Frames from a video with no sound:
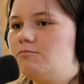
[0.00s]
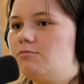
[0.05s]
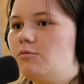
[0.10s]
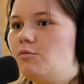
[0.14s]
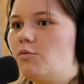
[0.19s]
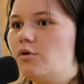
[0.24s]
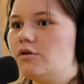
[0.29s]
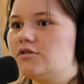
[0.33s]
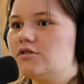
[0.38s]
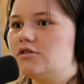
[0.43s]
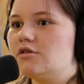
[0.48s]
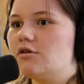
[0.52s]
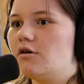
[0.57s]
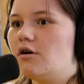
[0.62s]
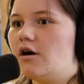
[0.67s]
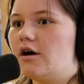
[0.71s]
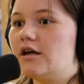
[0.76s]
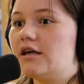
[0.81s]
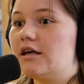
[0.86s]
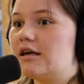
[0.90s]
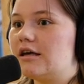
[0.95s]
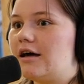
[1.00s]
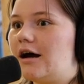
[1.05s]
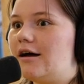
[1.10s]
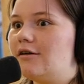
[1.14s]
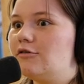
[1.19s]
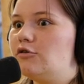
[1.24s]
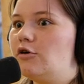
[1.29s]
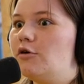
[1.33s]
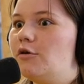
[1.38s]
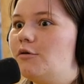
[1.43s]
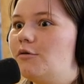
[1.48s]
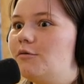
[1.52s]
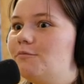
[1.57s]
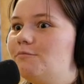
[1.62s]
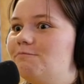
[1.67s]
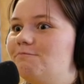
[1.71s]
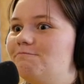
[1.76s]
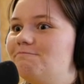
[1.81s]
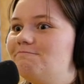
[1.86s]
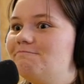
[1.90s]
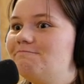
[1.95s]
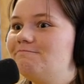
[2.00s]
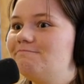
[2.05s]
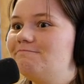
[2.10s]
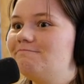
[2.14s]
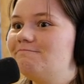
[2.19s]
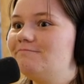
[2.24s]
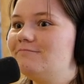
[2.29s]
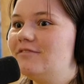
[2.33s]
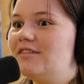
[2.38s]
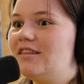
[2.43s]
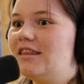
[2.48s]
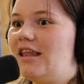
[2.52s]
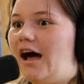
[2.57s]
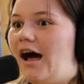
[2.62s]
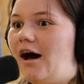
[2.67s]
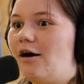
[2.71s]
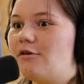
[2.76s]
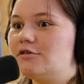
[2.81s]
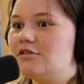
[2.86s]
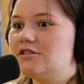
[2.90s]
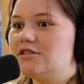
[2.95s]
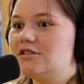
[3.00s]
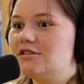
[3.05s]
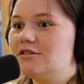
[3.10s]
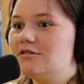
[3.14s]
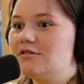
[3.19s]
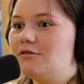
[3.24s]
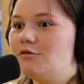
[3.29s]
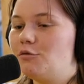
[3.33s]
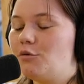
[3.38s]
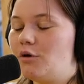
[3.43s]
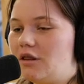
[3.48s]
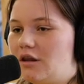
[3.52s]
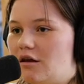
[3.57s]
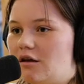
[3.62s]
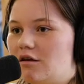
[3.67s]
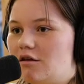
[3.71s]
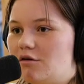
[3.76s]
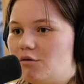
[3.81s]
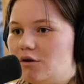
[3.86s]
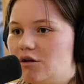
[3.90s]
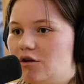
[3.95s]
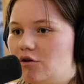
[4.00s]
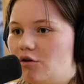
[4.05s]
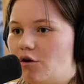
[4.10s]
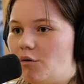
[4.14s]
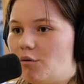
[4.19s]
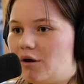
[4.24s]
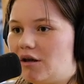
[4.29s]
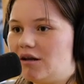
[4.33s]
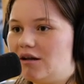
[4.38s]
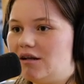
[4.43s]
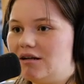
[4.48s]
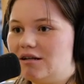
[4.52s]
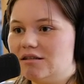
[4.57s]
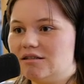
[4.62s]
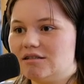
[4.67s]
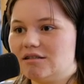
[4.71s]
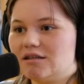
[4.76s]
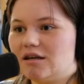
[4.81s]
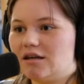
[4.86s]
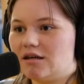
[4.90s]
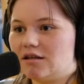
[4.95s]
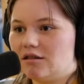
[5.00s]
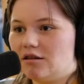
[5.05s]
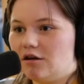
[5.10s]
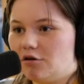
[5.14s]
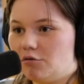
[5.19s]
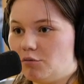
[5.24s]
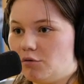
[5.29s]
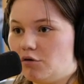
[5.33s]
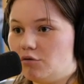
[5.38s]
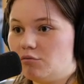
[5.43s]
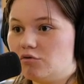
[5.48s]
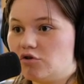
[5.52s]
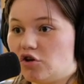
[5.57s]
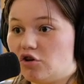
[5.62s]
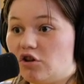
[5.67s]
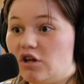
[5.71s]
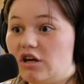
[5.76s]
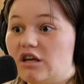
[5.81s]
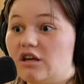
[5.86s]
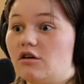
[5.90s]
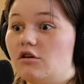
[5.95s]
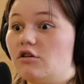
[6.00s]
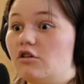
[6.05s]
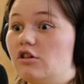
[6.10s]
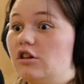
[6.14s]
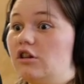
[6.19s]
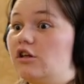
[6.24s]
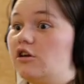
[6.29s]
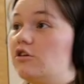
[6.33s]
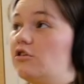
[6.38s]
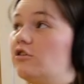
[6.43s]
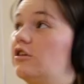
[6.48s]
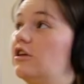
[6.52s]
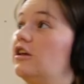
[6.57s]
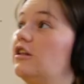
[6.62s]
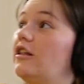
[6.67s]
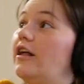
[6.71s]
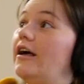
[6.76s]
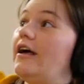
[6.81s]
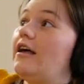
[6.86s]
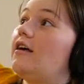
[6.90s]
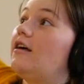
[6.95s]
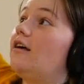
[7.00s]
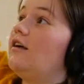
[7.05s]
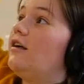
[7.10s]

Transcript: what's the uh, Encanto, the house when they when you go in and it's like their rooms are like literally like on the